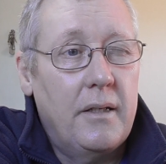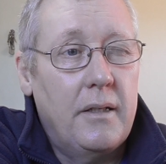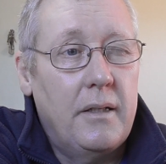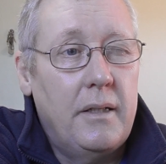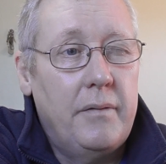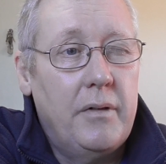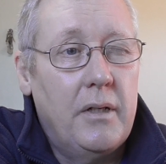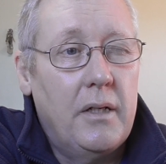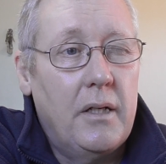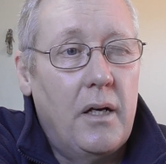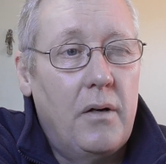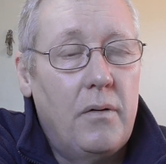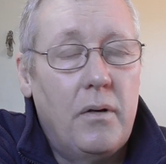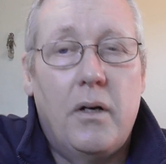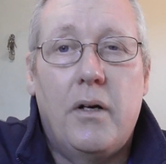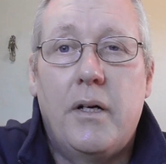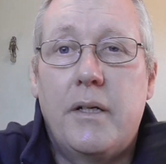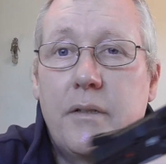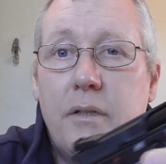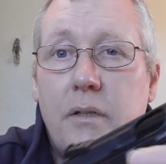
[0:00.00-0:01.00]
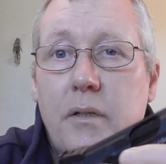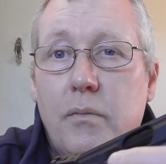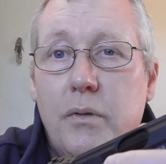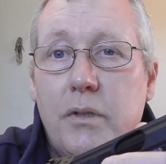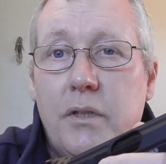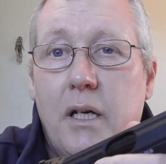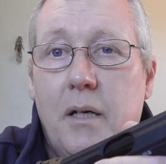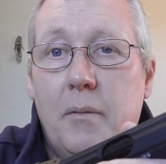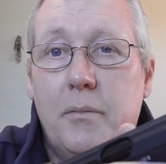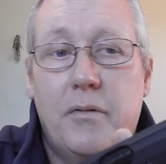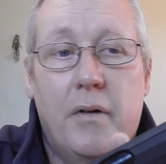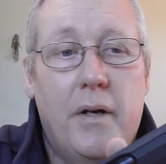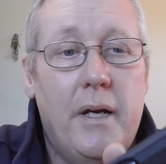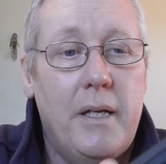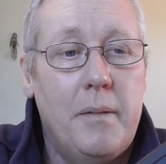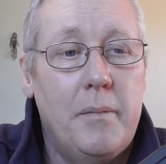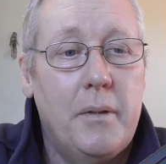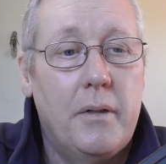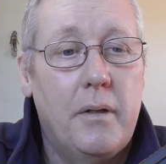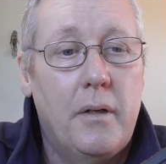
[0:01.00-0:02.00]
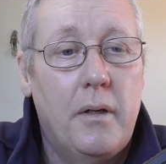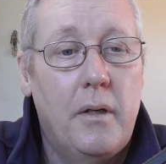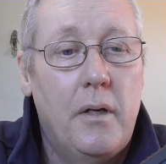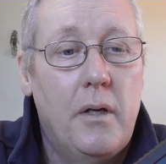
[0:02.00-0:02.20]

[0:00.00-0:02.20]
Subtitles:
even in low light, which helps with aiming.